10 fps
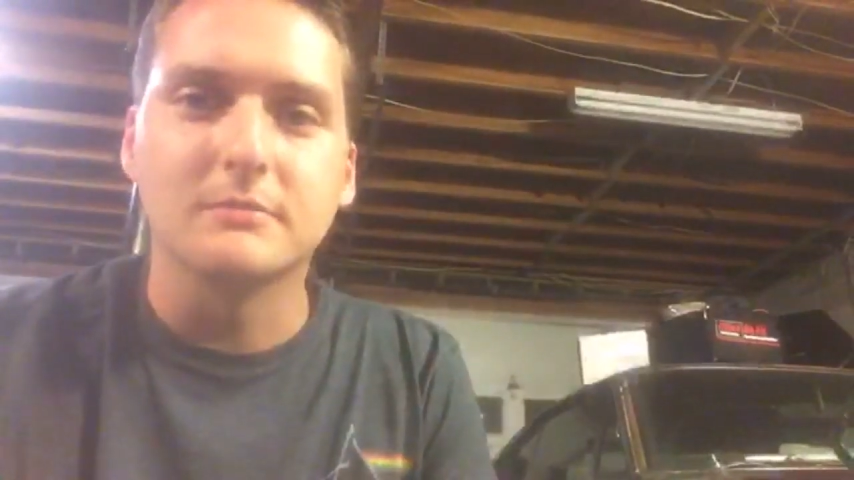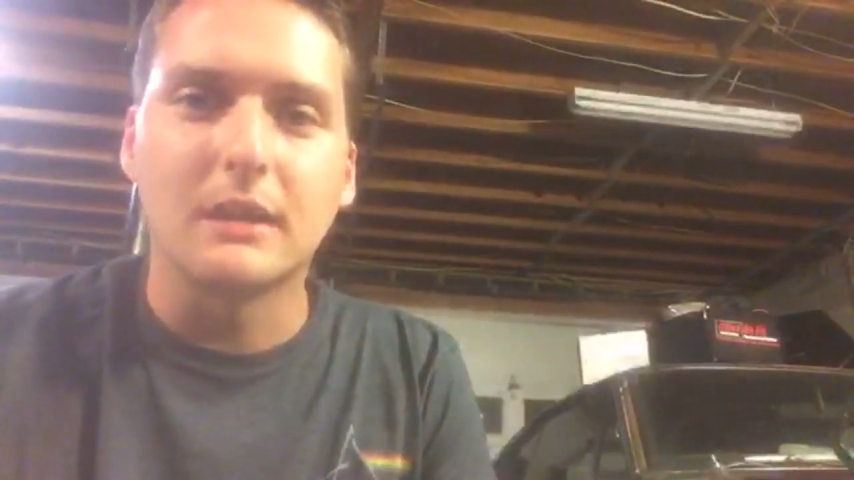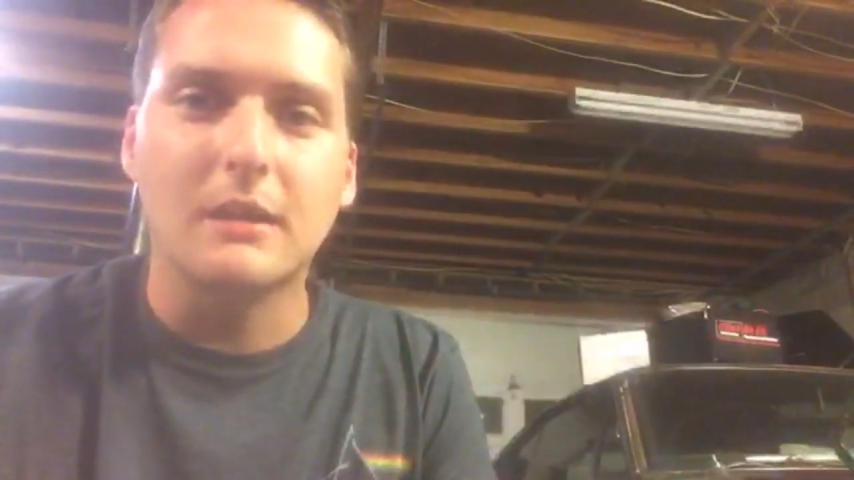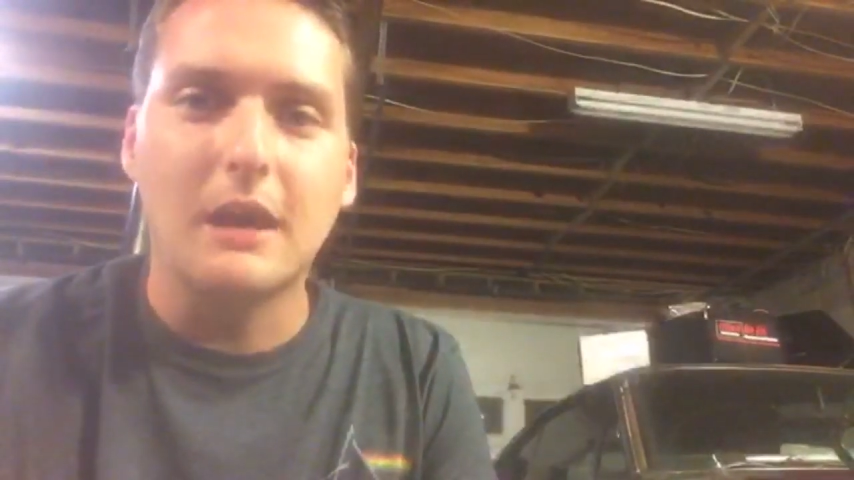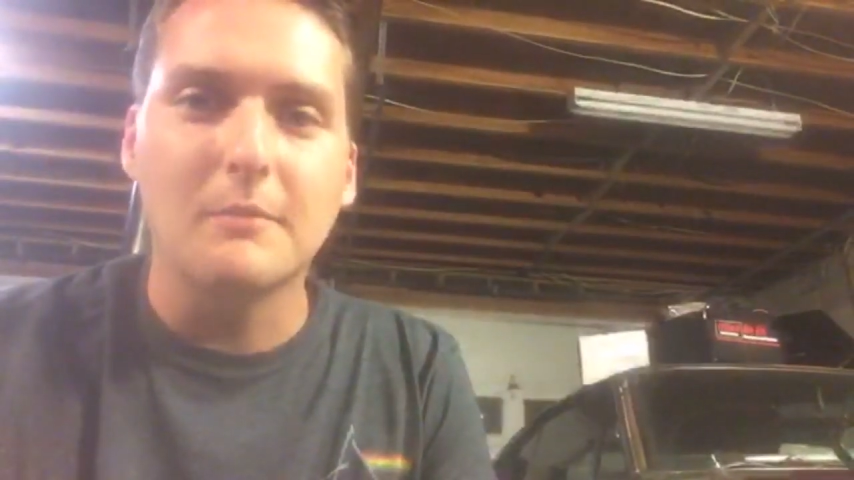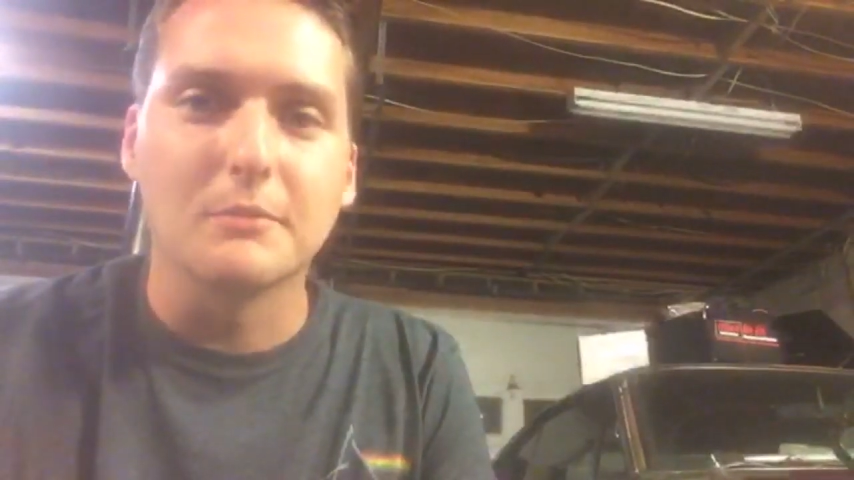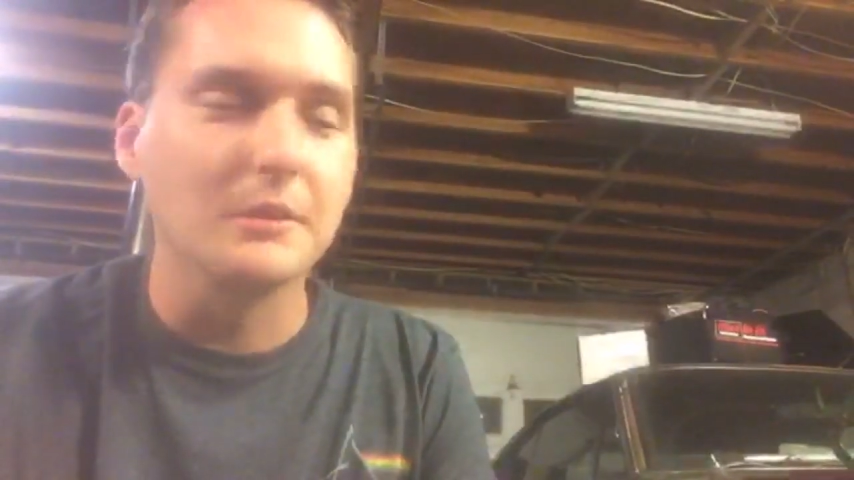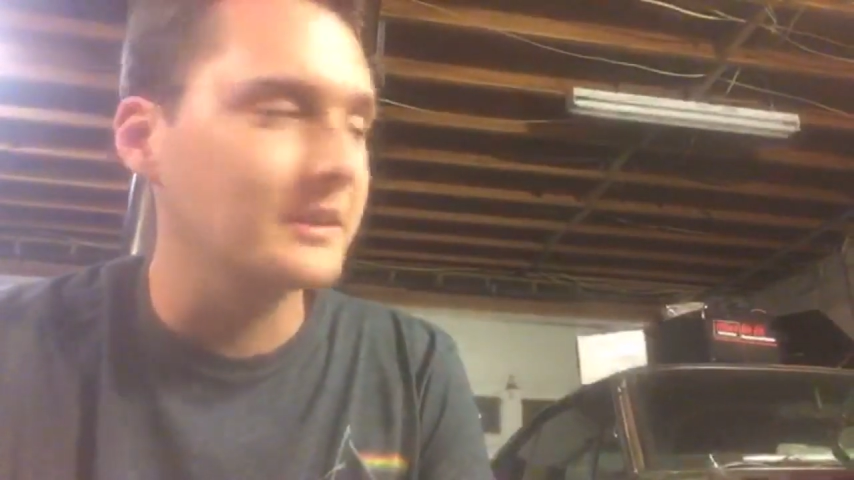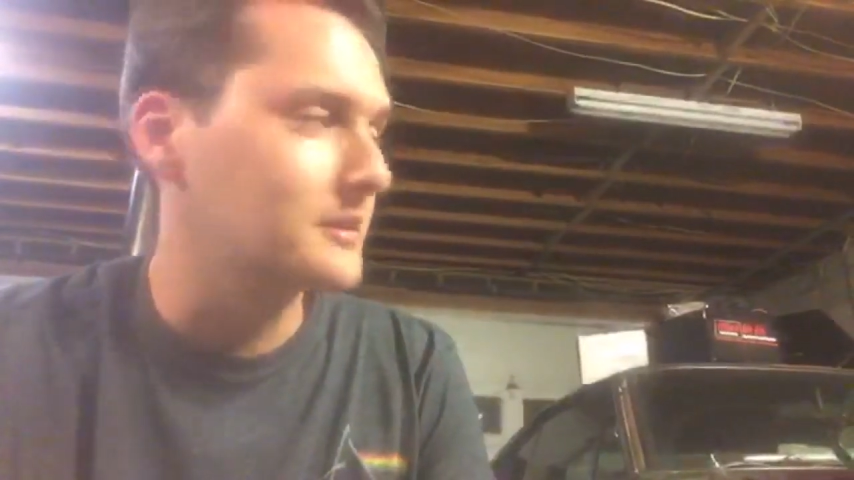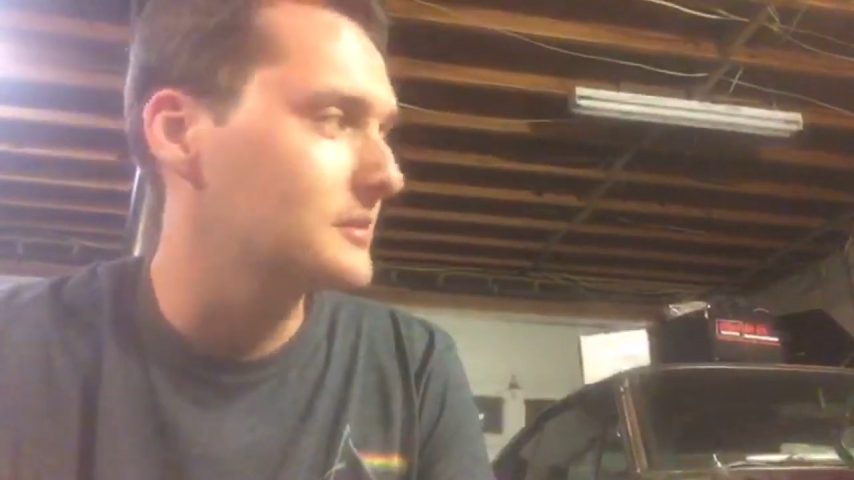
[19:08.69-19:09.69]
I'm
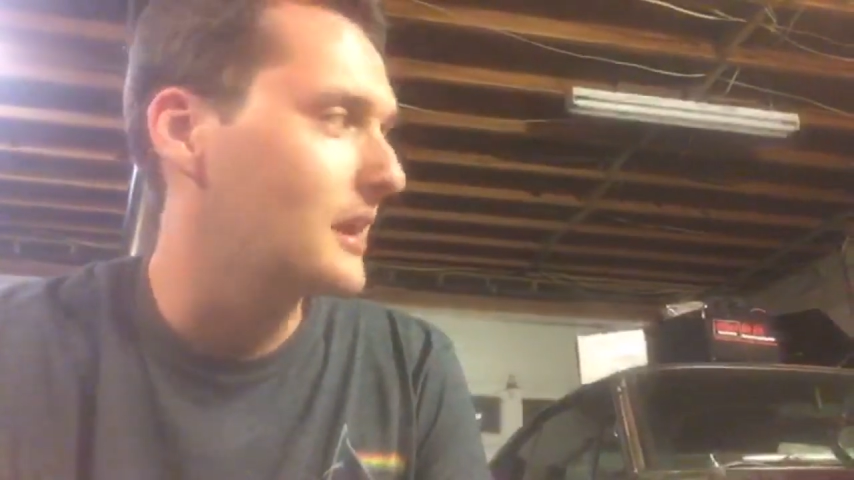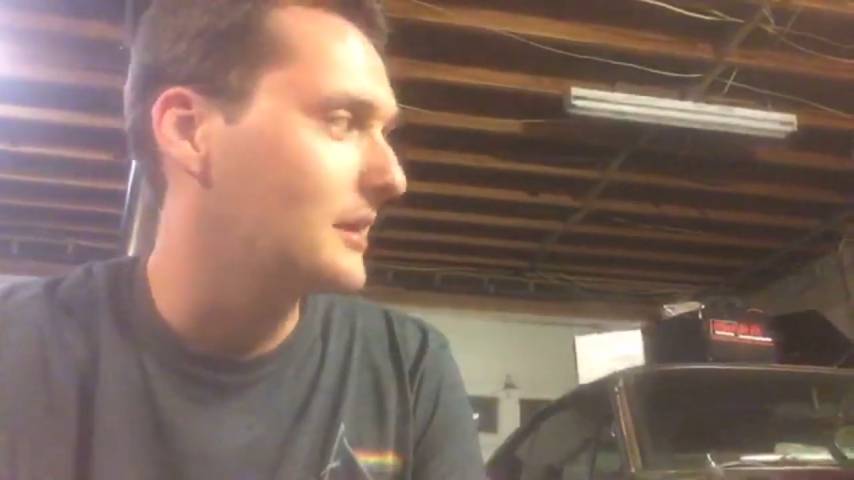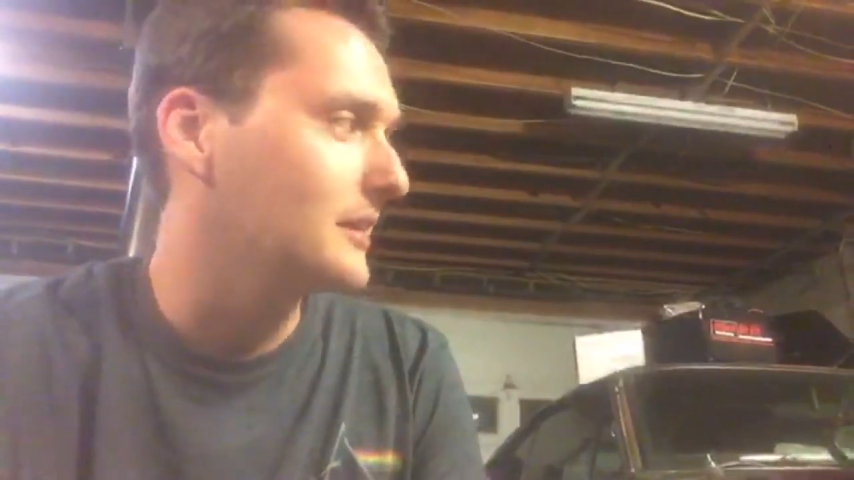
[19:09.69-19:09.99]
really excited to